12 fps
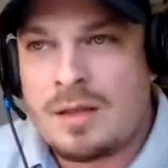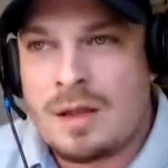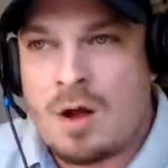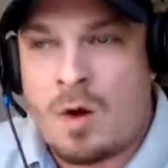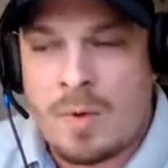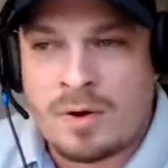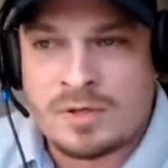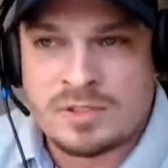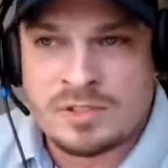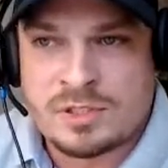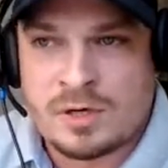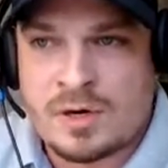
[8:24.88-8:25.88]
homeowners
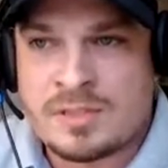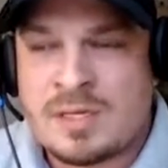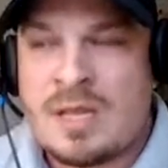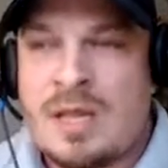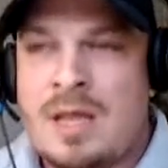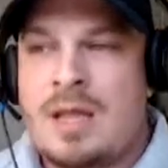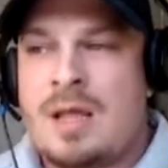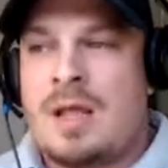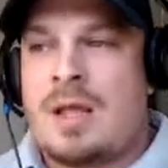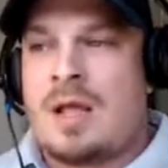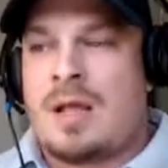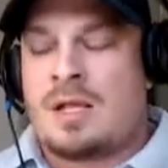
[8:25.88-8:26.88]
insurance.
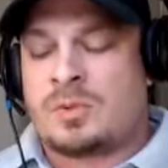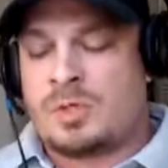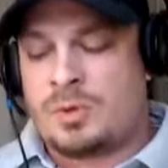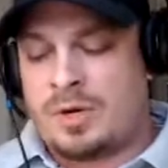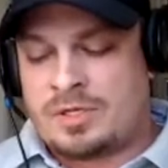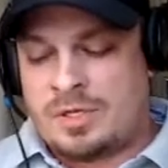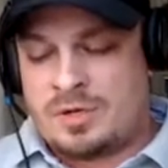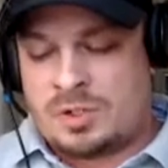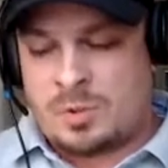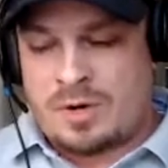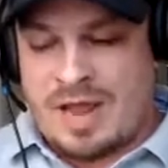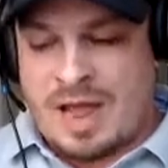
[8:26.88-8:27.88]
So what you want to do is
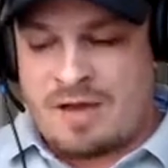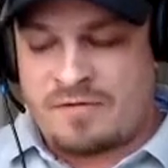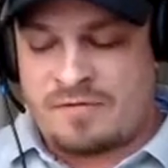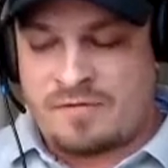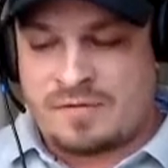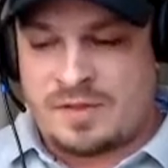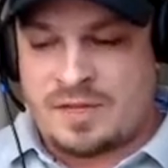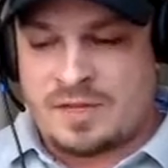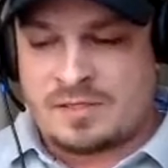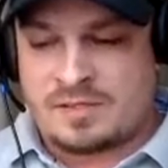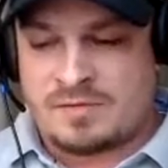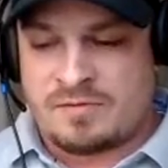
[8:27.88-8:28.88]
you want to have
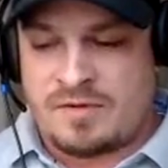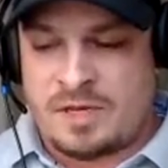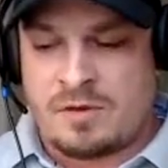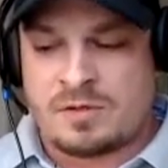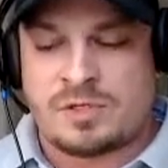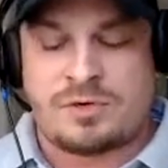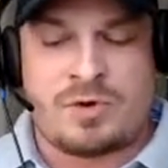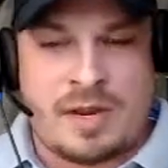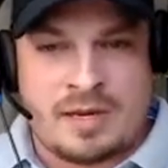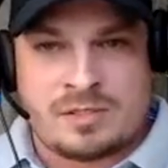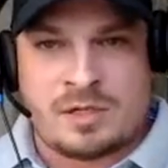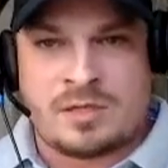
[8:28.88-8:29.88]
these videos
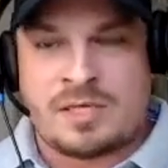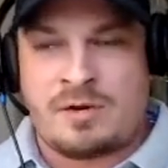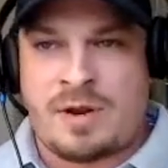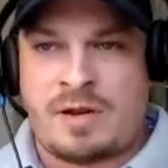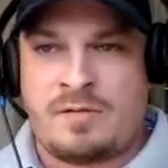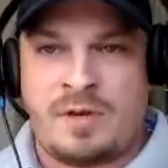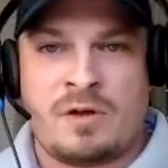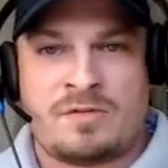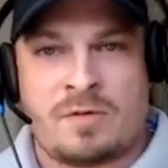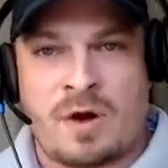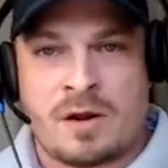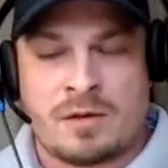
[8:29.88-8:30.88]
created. So let's say you create a video
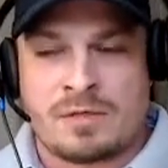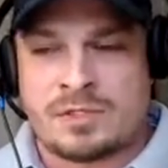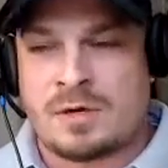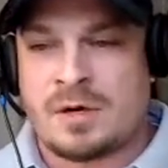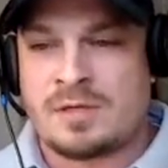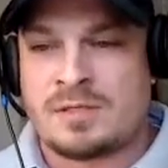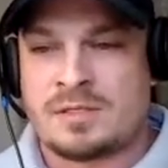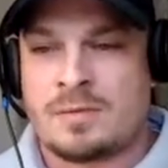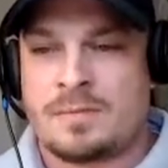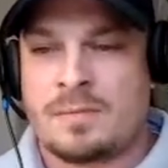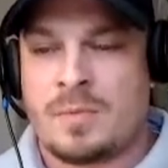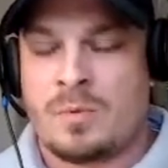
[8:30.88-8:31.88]
for auto insurance.
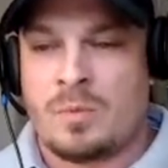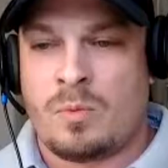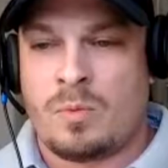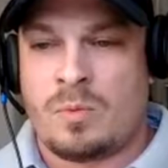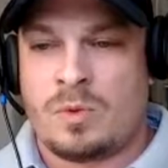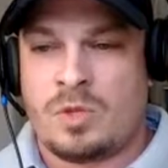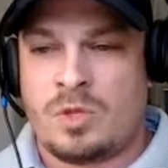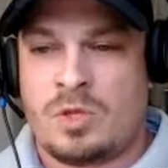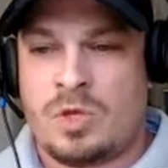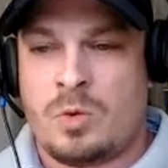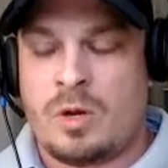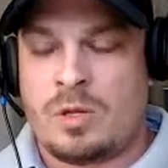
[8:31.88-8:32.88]

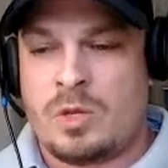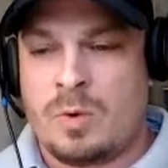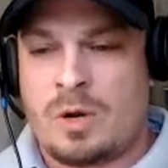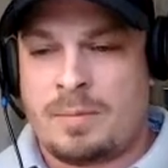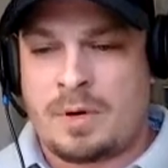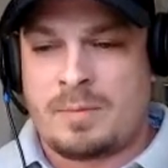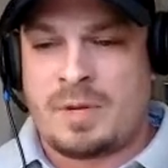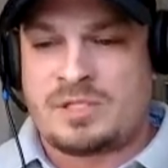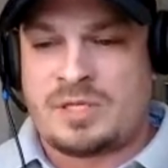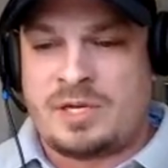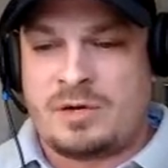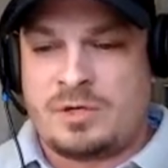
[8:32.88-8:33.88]
You want to pretty much
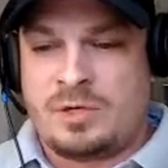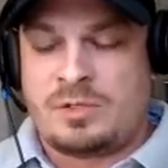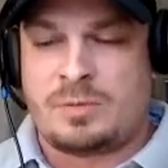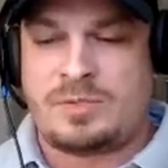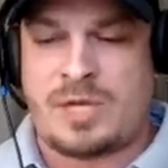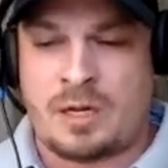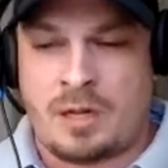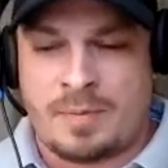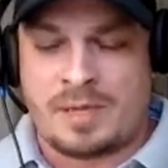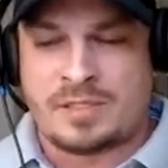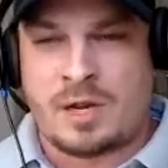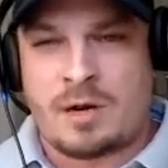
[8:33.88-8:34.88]
set your YouTube channel up,
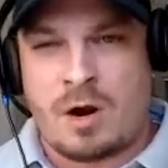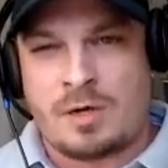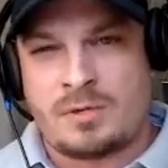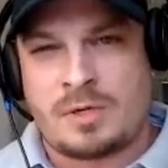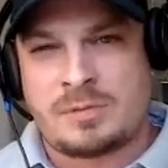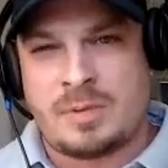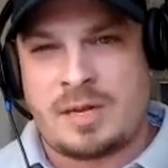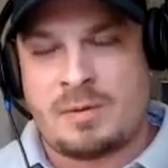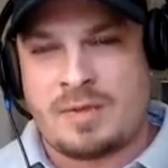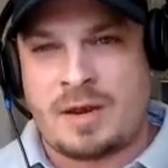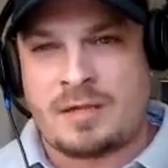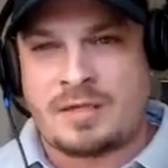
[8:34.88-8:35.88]
and it's kind of hard to explain it
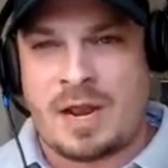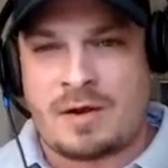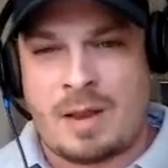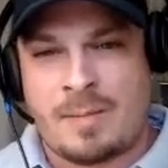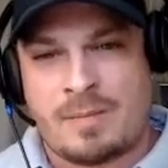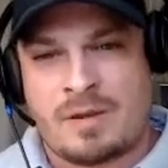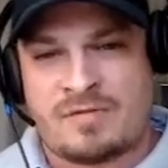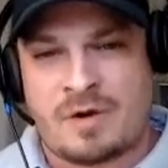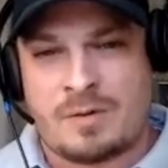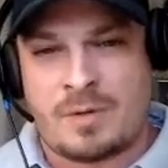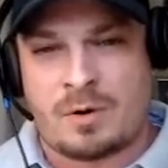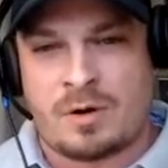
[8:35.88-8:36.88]
without a diagram maybe in
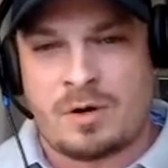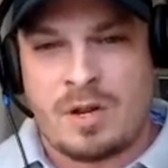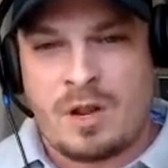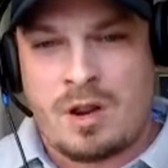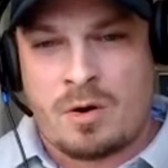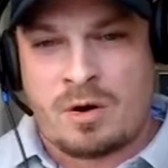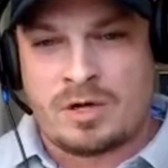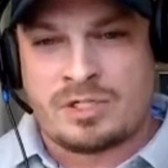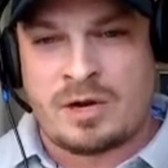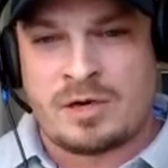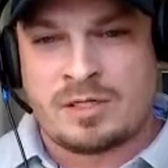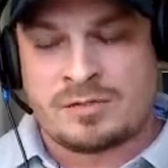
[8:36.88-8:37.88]
front of me or a
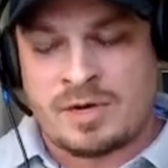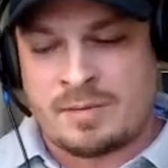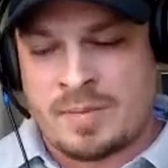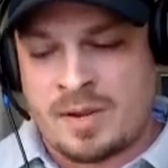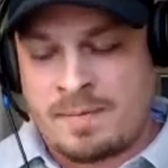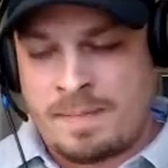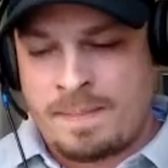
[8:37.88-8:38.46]
shared screen, but